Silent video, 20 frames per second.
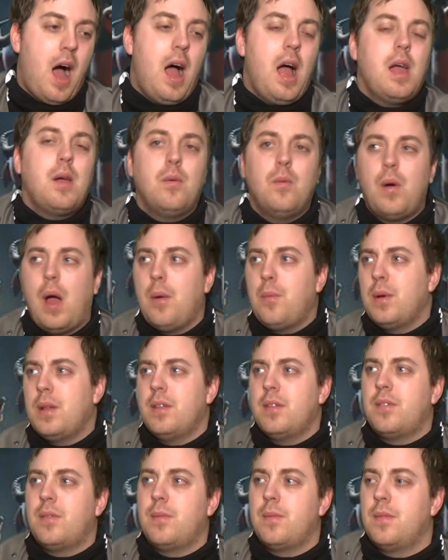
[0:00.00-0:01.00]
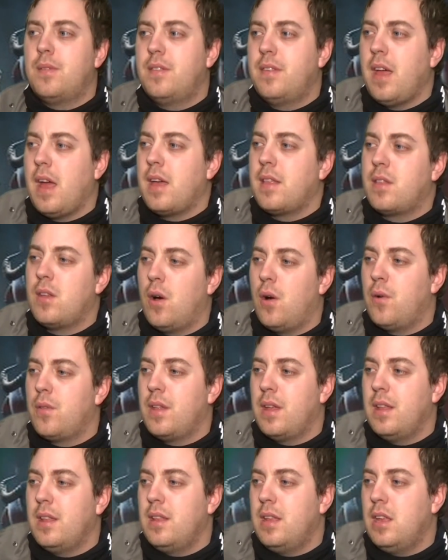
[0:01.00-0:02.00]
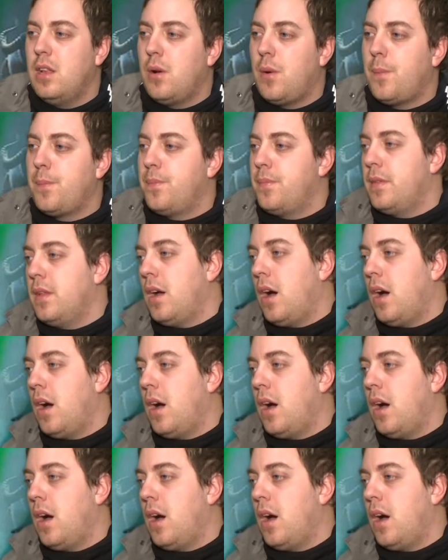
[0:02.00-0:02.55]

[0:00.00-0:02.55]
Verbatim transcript: I, I will say though, you know,